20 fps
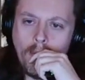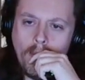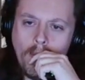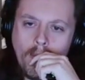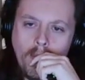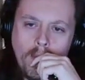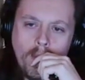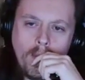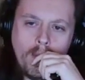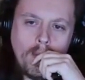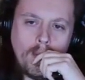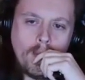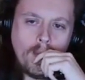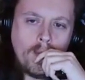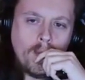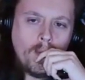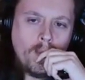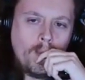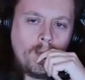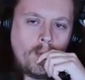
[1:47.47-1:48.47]

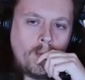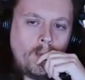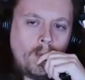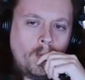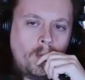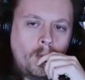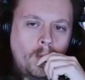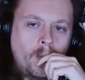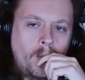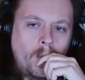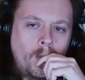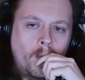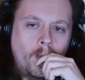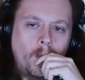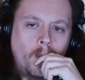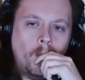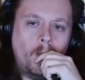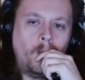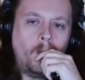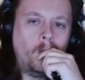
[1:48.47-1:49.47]

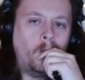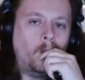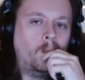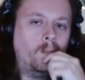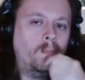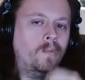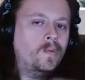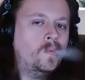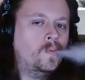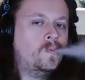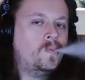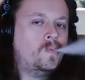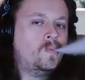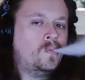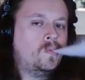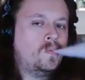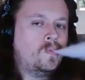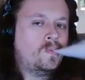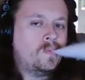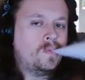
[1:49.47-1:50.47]

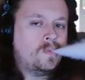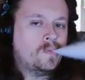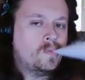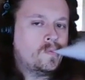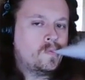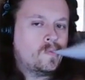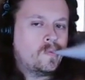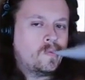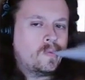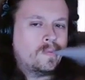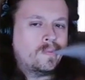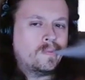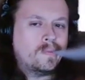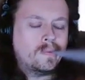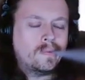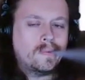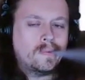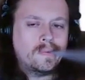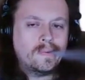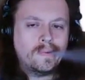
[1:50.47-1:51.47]

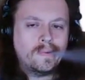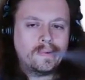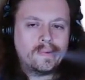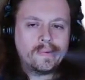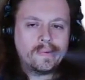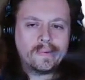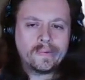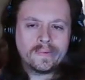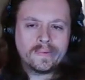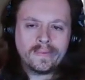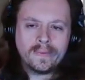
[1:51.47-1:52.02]
(silent)